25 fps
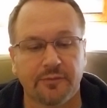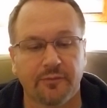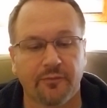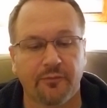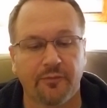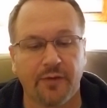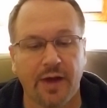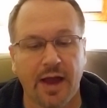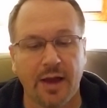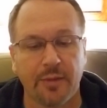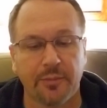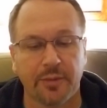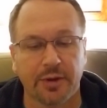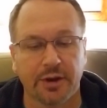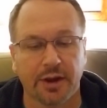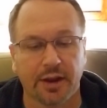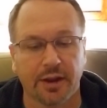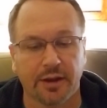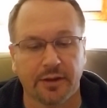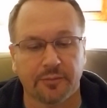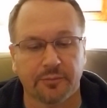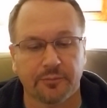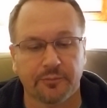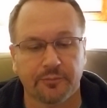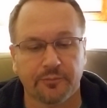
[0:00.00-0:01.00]

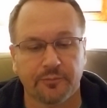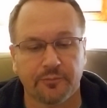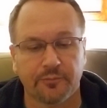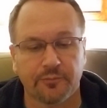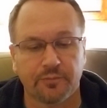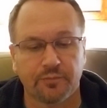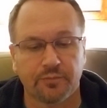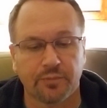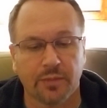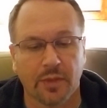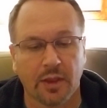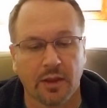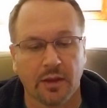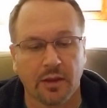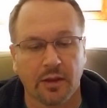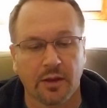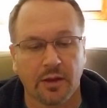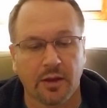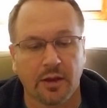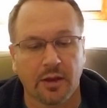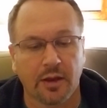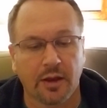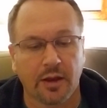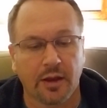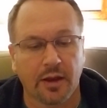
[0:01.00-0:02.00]
vomiting,
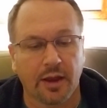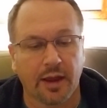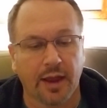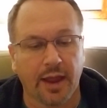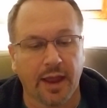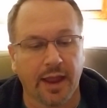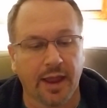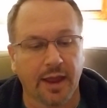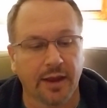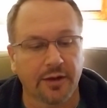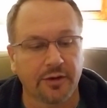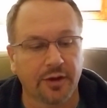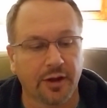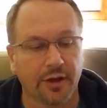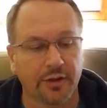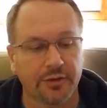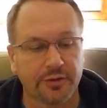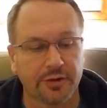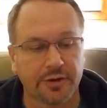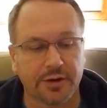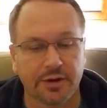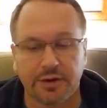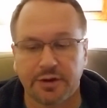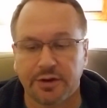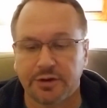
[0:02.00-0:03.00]
and other
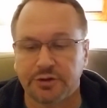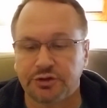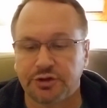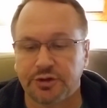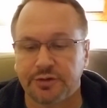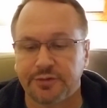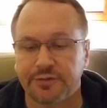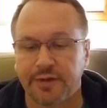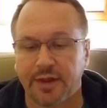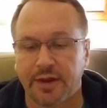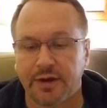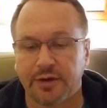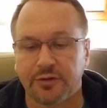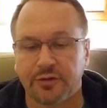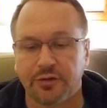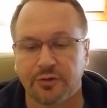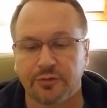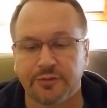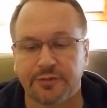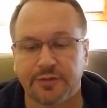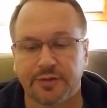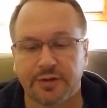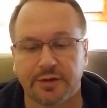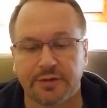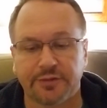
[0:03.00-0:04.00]
conditions that
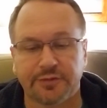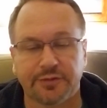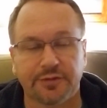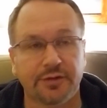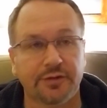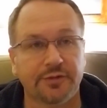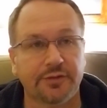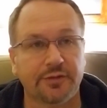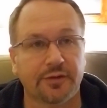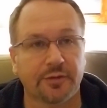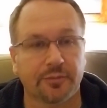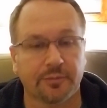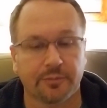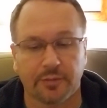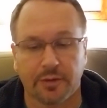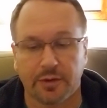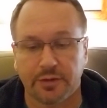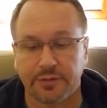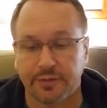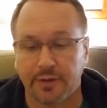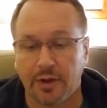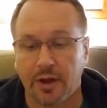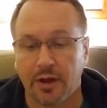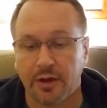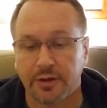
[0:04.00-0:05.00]
induce these
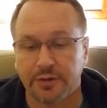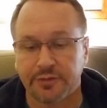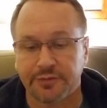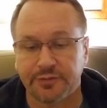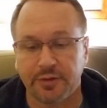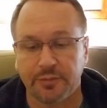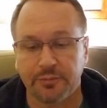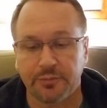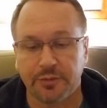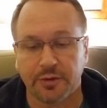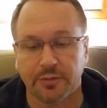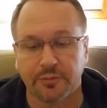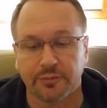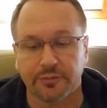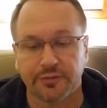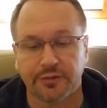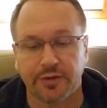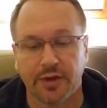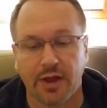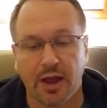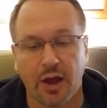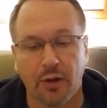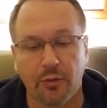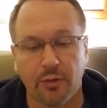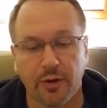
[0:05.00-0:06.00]
symptoms.
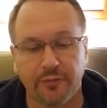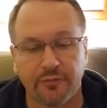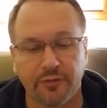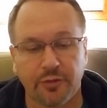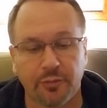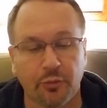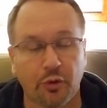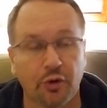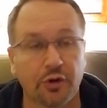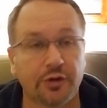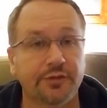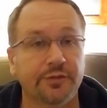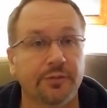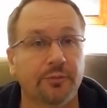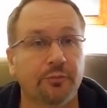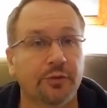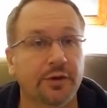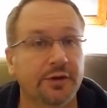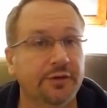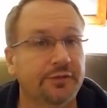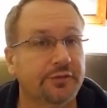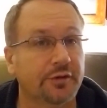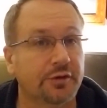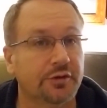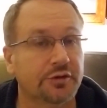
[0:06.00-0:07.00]
However, more
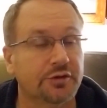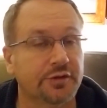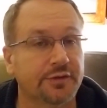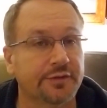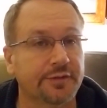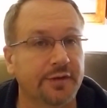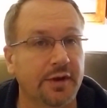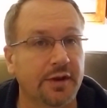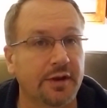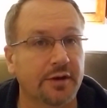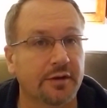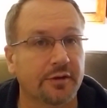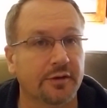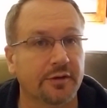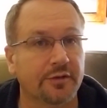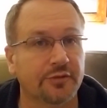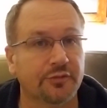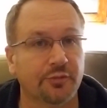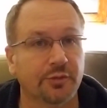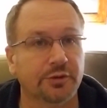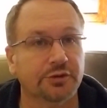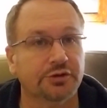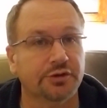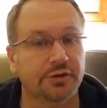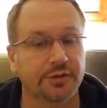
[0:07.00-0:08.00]
research is needed, is
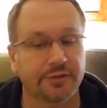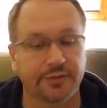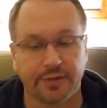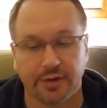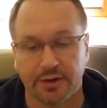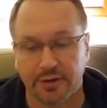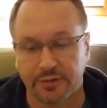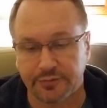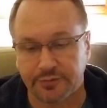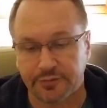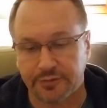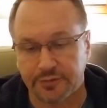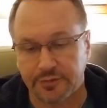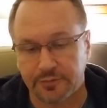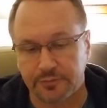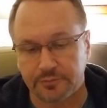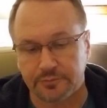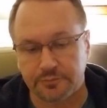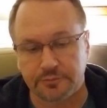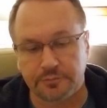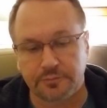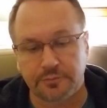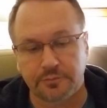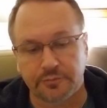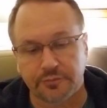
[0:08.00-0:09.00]
what she says.
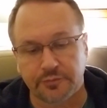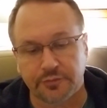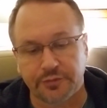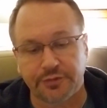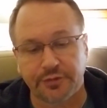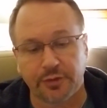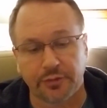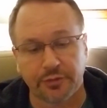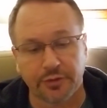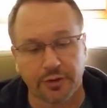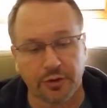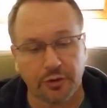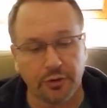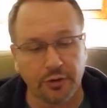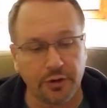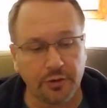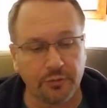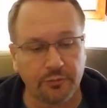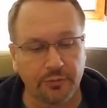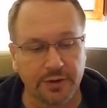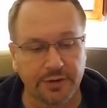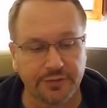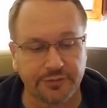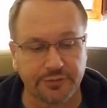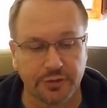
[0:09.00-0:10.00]
So the current
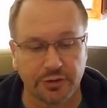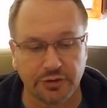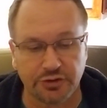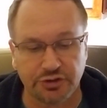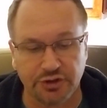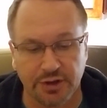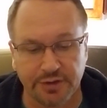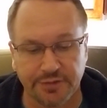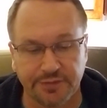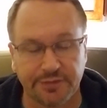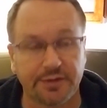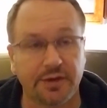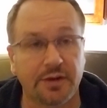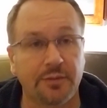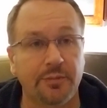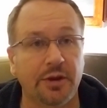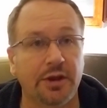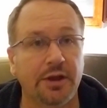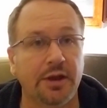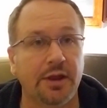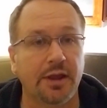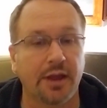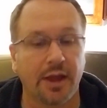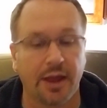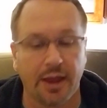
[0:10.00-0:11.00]
research on
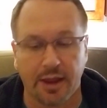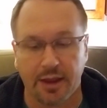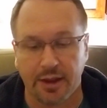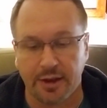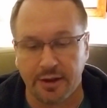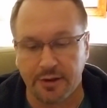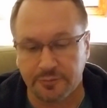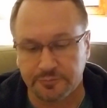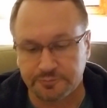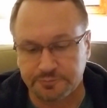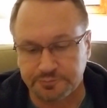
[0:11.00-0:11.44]
CBDA,